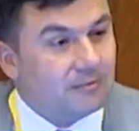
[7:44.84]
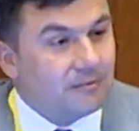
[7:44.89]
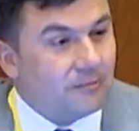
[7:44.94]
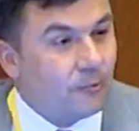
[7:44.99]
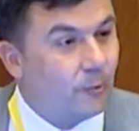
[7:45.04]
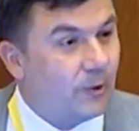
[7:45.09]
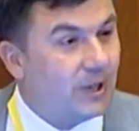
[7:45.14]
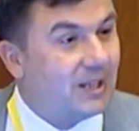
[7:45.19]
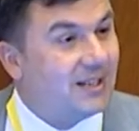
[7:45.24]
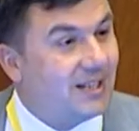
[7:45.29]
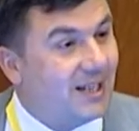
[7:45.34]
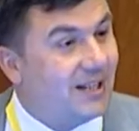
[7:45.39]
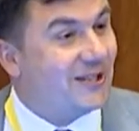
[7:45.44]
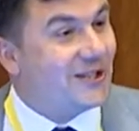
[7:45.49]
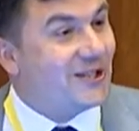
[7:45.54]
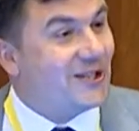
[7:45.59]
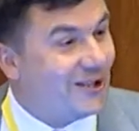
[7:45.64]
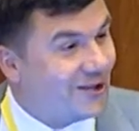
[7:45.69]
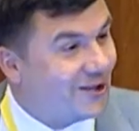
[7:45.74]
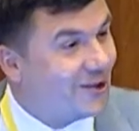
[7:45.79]
with
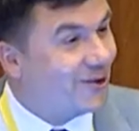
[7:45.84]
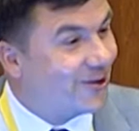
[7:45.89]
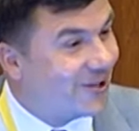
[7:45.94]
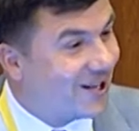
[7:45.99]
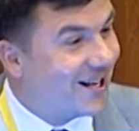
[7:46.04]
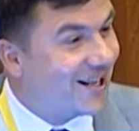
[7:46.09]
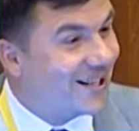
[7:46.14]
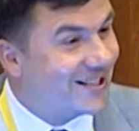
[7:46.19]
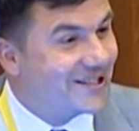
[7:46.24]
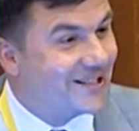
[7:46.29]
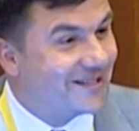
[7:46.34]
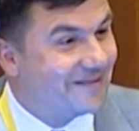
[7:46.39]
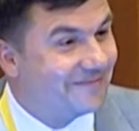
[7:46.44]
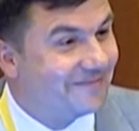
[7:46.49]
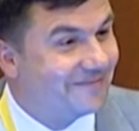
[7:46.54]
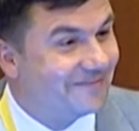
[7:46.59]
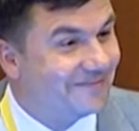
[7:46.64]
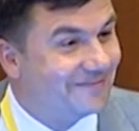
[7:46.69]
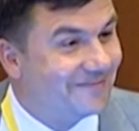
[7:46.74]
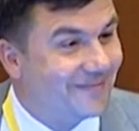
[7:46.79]
tears in your eyes,
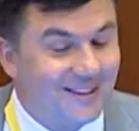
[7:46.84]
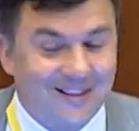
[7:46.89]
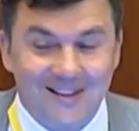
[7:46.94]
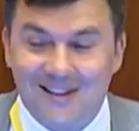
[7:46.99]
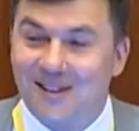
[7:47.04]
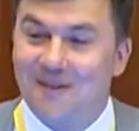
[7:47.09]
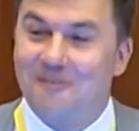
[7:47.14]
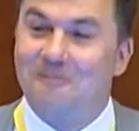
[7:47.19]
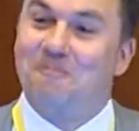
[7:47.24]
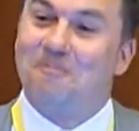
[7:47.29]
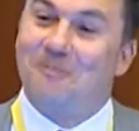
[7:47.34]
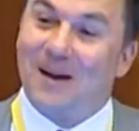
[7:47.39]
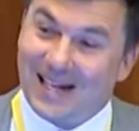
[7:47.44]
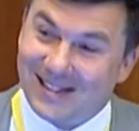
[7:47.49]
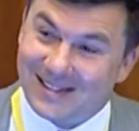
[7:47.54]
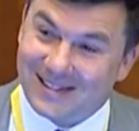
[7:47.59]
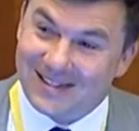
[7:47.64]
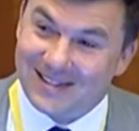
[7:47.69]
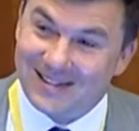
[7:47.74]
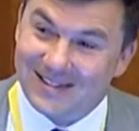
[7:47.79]

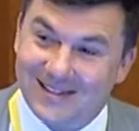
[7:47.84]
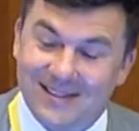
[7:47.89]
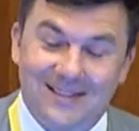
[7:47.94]
but